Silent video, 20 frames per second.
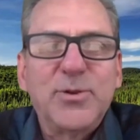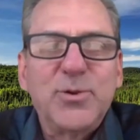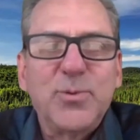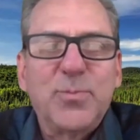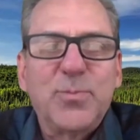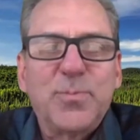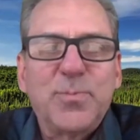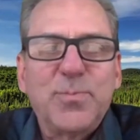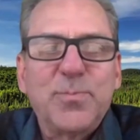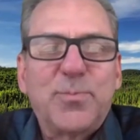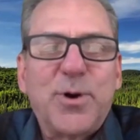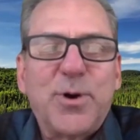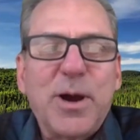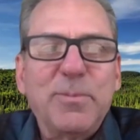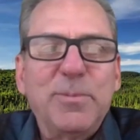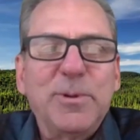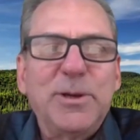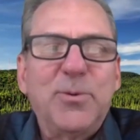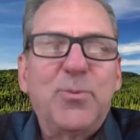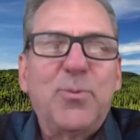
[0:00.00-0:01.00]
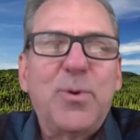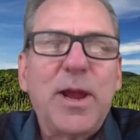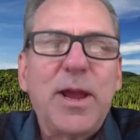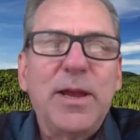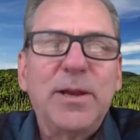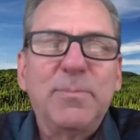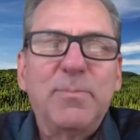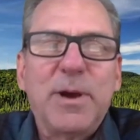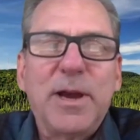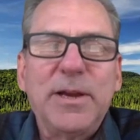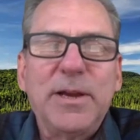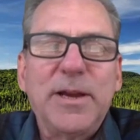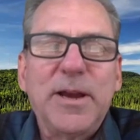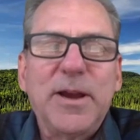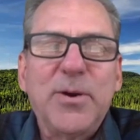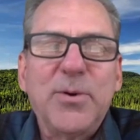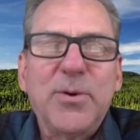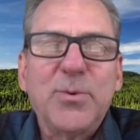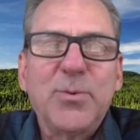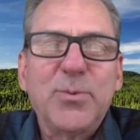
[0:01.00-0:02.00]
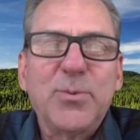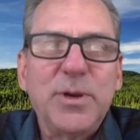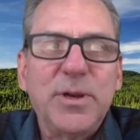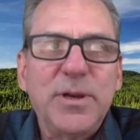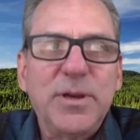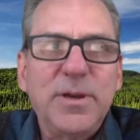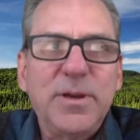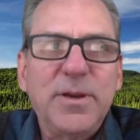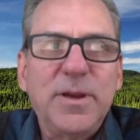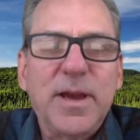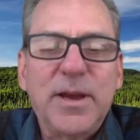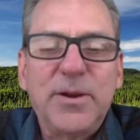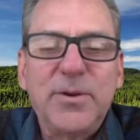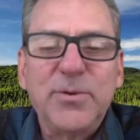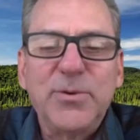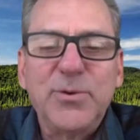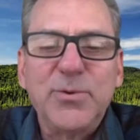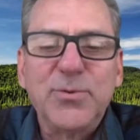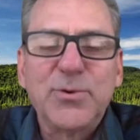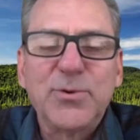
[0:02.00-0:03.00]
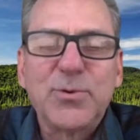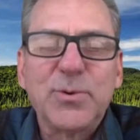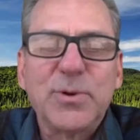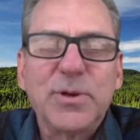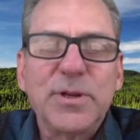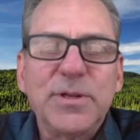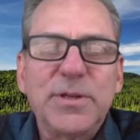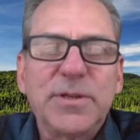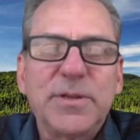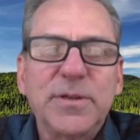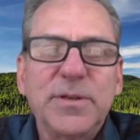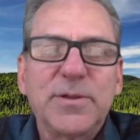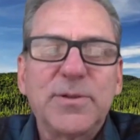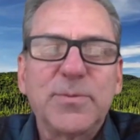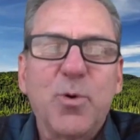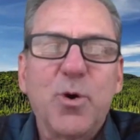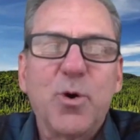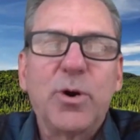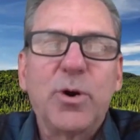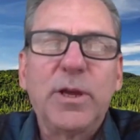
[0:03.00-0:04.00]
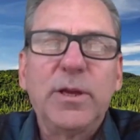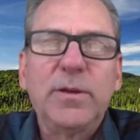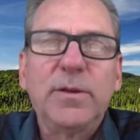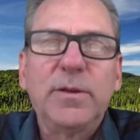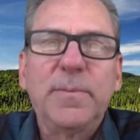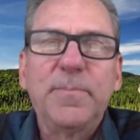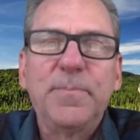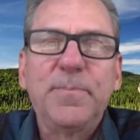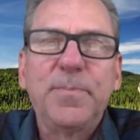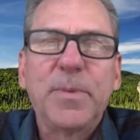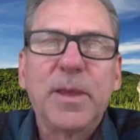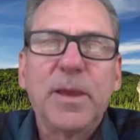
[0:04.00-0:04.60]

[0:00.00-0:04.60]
As you probably read by now, we had a news release this morning